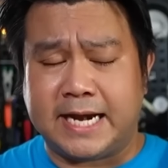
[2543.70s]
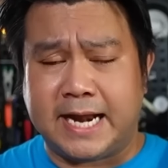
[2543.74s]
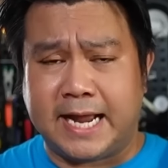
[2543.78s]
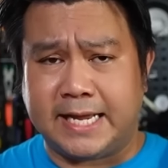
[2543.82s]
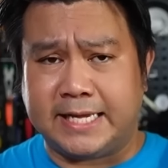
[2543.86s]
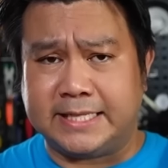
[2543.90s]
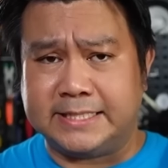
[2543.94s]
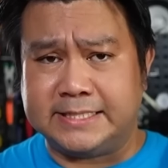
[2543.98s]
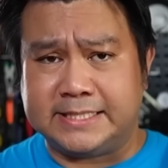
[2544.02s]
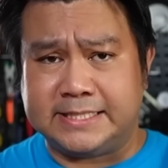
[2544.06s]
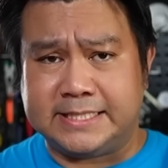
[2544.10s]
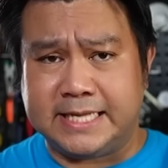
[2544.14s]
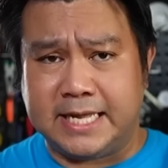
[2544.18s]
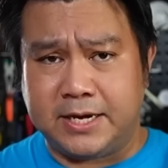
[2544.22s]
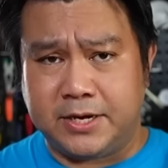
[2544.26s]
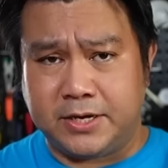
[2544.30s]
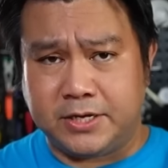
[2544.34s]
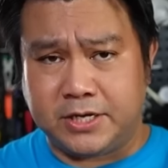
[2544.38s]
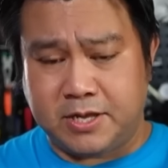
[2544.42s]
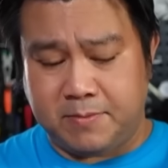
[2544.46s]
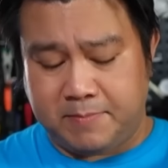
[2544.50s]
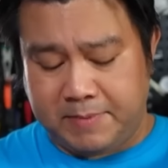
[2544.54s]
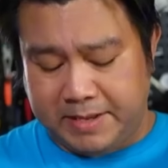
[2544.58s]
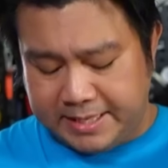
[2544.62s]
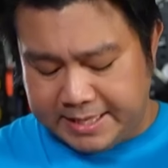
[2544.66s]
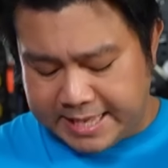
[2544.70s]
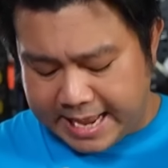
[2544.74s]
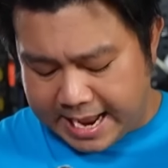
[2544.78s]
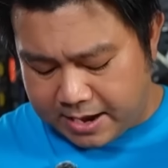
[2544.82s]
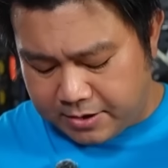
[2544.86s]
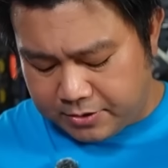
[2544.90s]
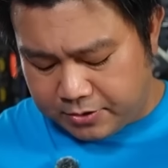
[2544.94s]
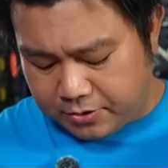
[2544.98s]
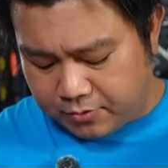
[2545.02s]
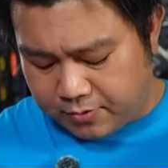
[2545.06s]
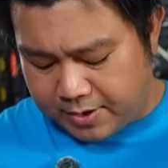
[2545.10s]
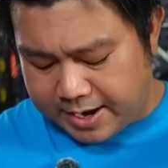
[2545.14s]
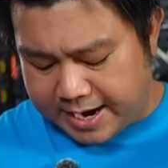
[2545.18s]
that I considered to be
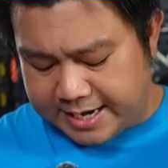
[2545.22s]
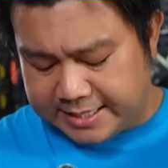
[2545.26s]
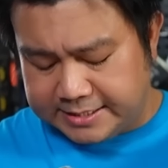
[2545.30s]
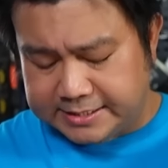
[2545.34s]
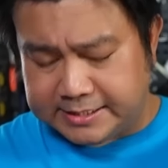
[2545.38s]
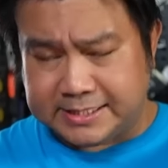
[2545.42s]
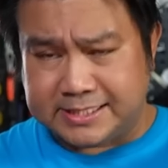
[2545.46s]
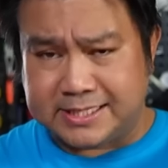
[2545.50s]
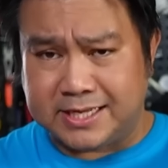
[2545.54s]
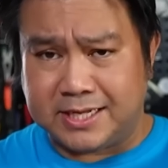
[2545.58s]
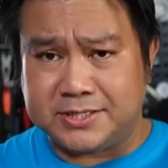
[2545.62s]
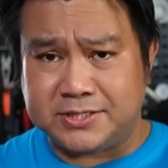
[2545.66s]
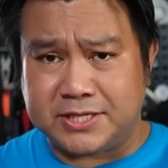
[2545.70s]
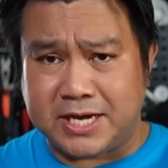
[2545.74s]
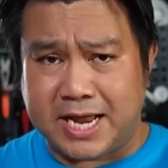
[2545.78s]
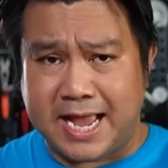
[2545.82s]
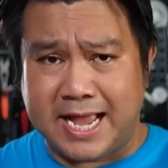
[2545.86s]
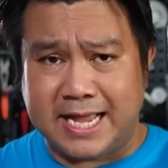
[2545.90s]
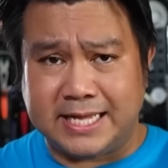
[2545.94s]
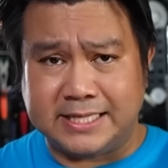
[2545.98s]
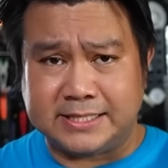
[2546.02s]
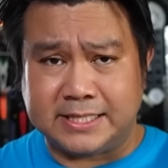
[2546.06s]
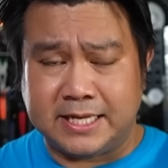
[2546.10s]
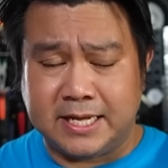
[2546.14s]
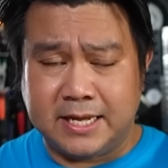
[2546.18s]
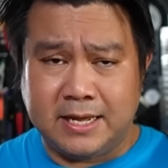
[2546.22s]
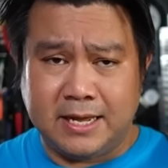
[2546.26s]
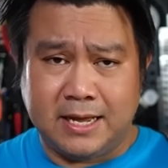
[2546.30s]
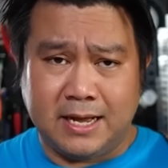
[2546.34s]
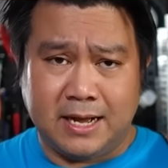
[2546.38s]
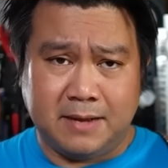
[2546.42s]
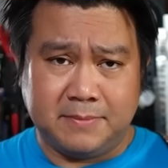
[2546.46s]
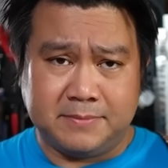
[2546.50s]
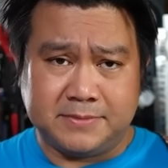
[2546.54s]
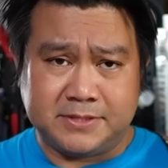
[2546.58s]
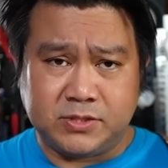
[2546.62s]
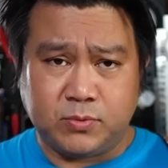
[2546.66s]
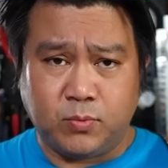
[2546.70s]
downgrades, such as
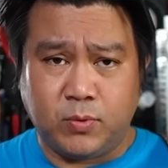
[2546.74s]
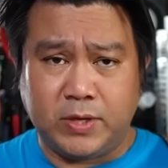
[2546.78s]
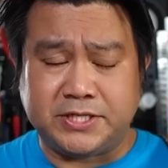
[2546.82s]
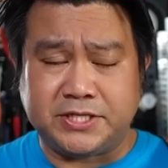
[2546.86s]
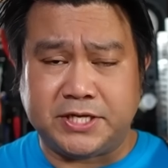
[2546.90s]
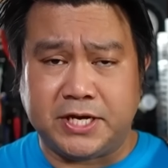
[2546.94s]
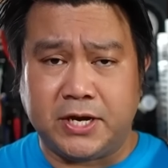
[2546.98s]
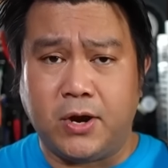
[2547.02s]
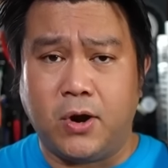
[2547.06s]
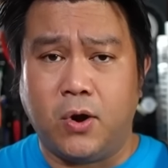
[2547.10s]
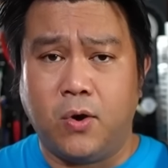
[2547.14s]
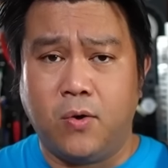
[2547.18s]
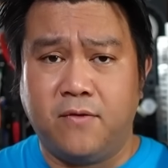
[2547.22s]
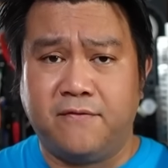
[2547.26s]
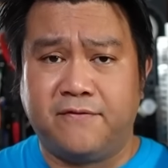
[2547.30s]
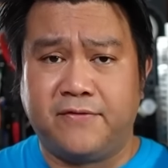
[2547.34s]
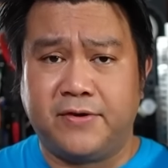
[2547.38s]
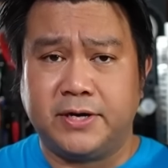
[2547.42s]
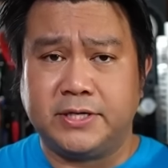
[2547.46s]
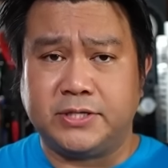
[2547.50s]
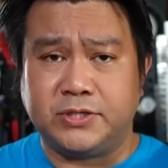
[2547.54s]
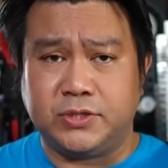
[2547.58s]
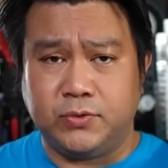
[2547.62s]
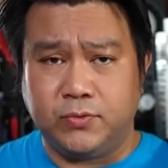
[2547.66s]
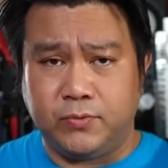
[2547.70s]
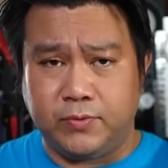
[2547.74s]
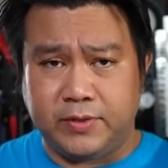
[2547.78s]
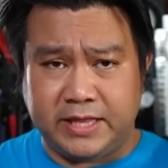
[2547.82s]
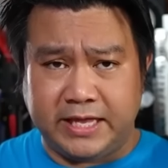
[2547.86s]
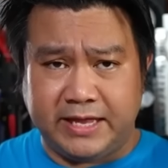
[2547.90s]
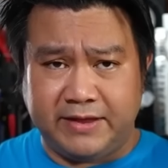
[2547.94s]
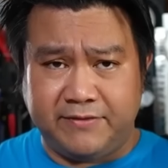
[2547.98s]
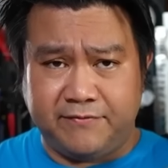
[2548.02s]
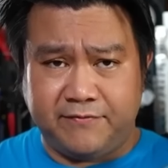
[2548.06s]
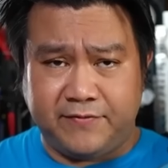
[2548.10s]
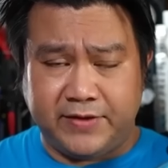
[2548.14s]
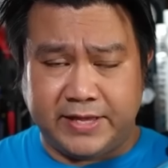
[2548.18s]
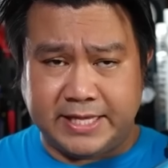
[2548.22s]
switching over to
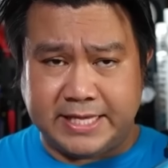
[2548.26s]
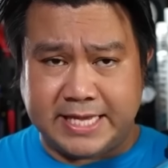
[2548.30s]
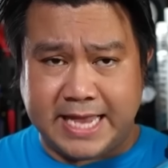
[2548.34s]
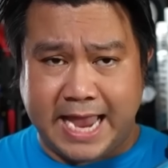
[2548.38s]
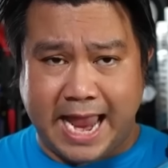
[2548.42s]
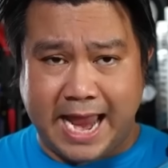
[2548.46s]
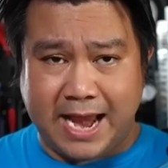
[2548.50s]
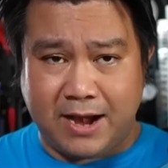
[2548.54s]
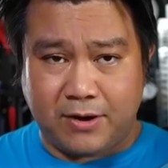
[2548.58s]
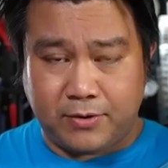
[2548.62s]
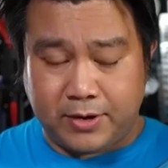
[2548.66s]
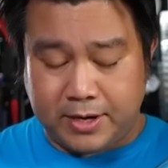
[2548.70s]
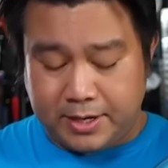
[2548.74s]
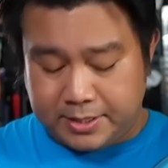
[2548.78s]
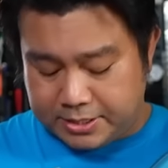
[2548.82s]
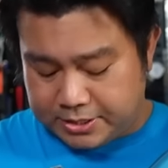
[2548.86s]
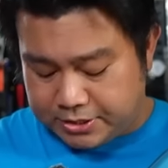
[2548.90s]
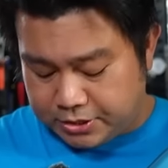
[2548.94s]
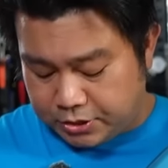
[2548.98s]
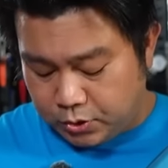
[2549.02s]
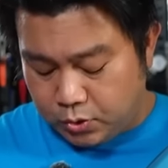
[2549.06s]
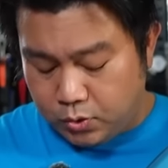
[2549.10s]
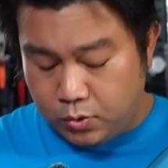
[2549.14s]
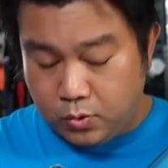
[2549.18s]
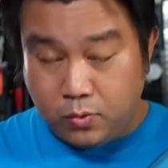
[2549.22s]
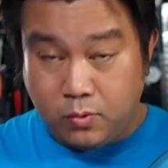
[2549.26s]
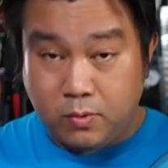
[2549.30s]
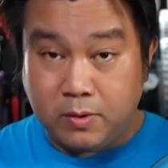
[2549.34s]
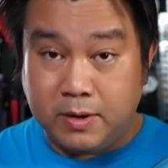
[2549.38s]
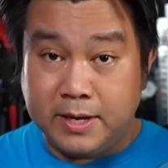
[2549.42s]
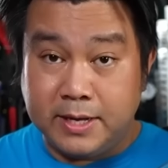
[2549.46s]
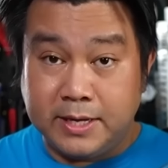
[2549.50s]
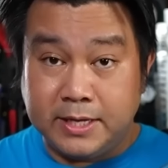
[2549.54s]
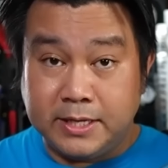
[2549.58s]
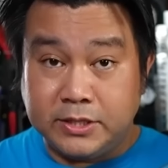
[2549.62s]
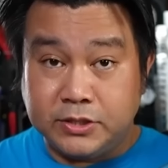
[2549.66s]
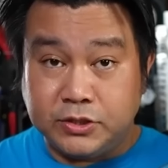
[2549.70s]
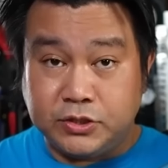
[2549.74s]
the Ventera 2
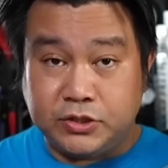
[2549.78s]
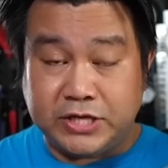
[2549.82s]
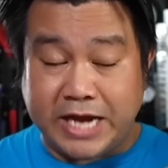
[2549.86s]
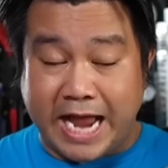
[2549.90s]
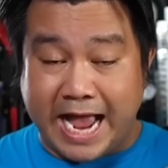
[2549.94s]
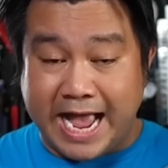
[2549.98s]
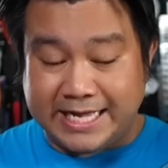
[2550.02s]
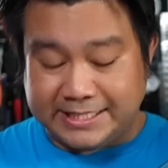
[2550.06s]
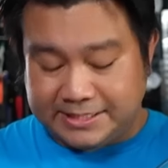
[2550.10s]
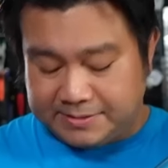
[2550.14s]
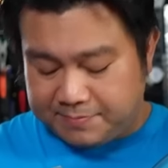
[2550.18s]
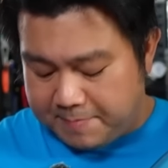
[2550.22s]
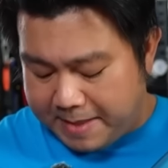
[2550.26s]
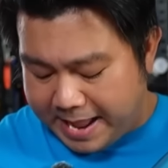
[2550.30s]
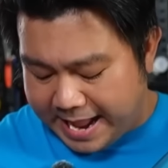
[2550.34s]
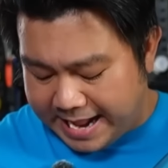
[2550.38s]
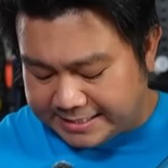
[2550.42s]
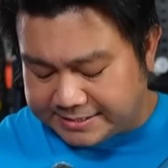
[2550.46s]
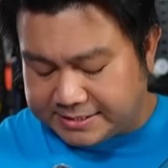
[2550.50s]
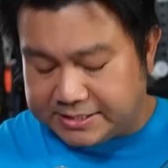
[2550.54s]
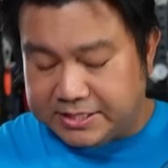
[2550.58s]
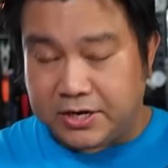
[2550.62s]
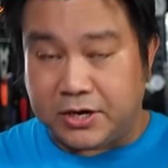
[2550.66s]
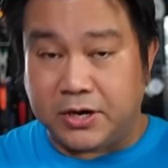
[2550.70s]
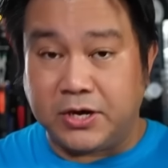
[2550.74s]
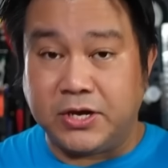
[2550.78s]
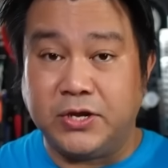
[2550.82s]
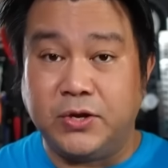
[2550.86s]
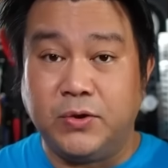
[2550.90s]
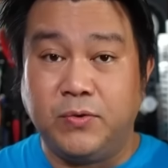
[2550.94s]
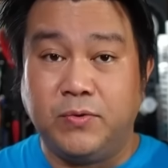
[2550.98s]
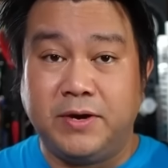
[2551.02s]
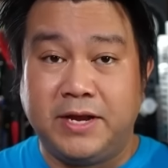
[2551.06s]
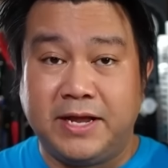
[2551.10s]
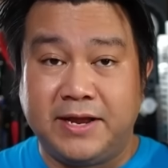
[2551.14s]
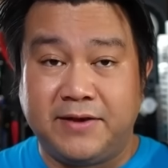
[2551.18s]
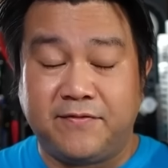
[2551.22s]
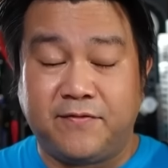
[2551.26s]
Jazzmaster
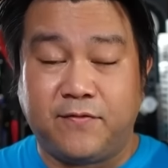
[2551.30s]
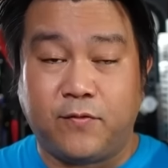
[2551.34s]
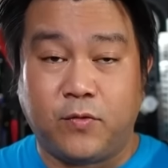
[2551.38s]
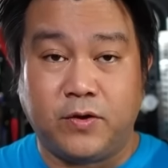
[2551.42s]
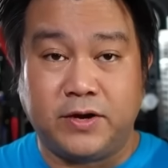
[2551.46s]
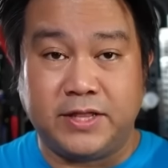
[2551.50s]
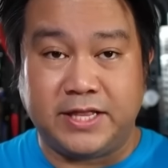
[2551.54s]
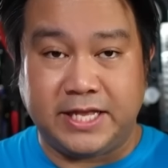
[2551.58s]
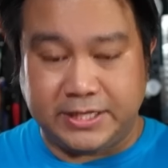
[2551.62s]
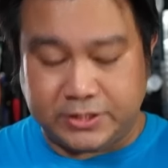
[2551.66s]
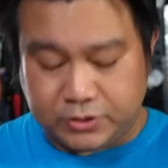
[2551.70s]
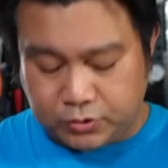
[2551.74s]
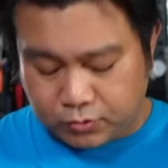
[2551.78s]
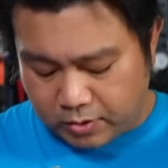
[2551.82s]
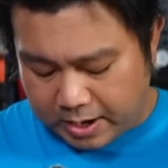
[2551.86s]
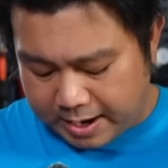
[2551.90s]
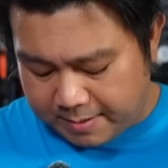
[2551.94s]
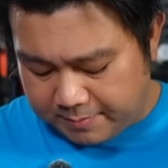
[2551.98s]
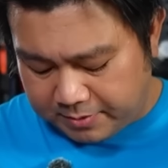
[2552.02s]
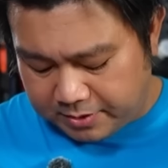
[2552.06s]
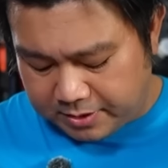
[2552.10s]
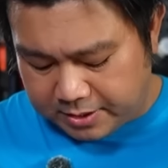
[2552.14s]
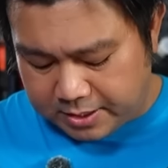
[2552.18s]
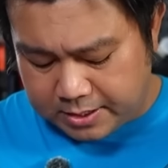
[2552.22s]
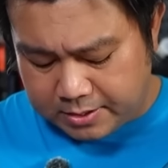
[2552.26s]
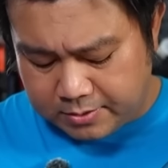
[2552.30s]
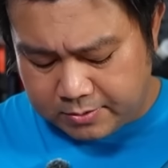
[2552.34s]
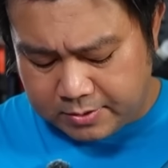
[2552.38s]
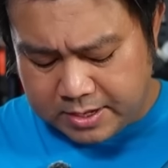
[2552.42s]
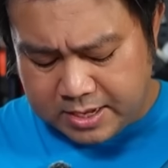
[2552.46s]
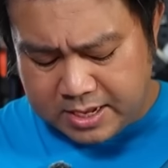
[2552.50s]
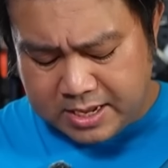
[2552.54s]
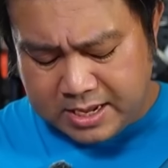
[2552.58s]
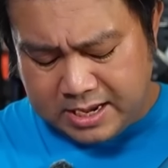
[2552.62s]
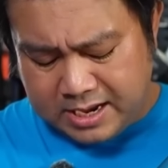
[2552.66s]
unit for the tremolo,